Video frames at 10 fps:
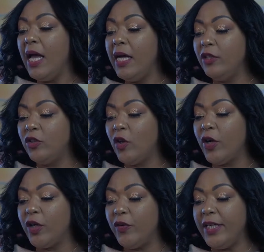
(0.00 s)

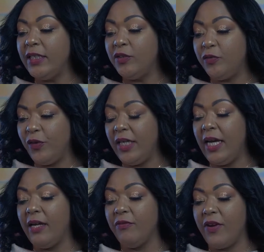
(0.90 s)
ensure crease-free
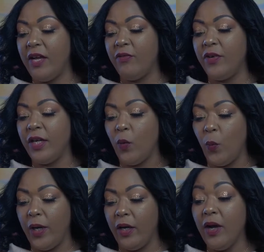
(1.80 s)
and vibrant
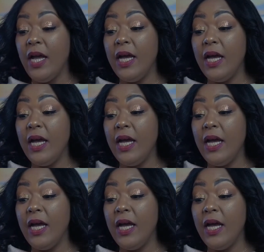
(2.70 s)
wear.